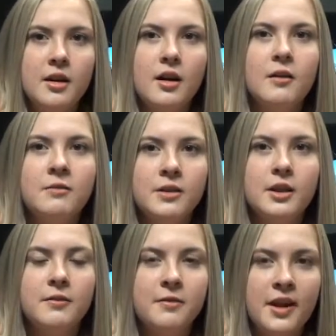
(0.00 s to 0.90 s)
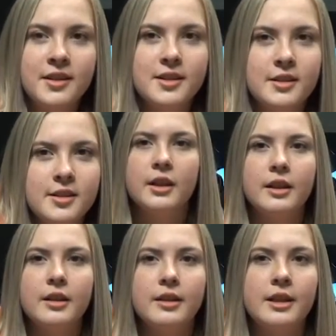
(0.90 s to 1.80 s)
Of events.
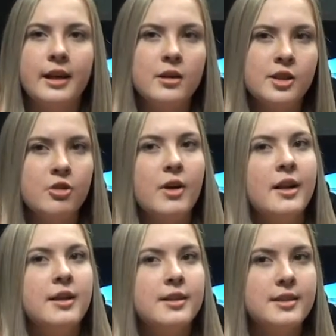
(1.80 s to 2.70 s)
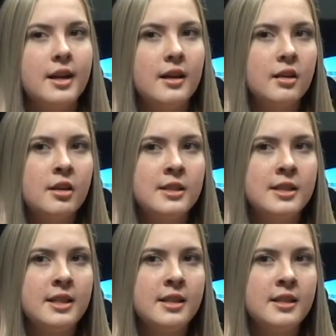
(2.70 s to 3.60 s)
They also edit dialogue
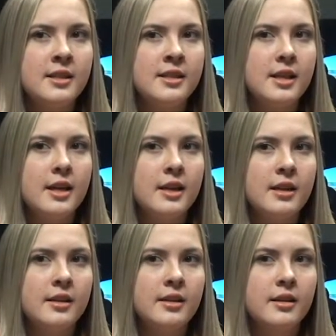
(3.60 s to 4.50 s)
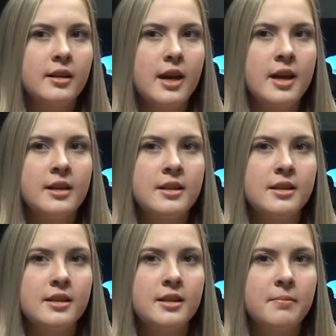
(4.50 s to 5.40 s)
scenes and edit
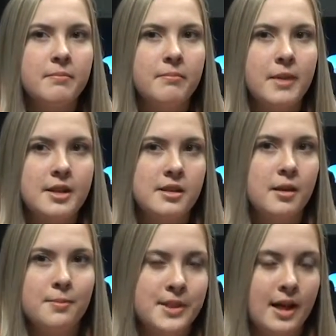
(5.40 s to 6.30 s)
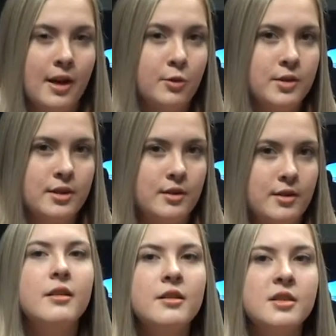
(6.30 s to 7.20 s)
the mess ups out.
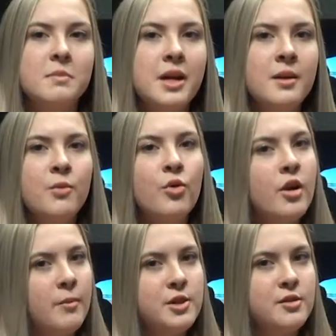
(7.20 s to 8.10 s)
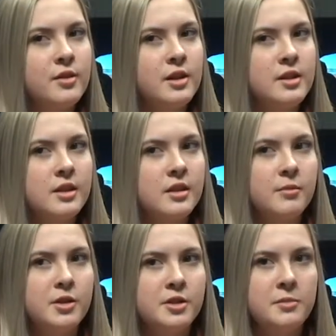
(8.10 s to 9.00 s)
There is many more opportunities in the
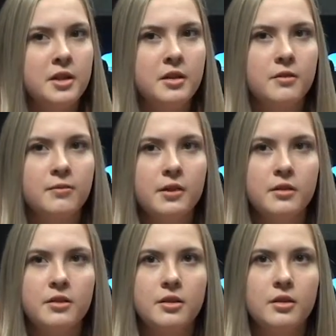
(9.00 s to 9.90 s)
multimedia field.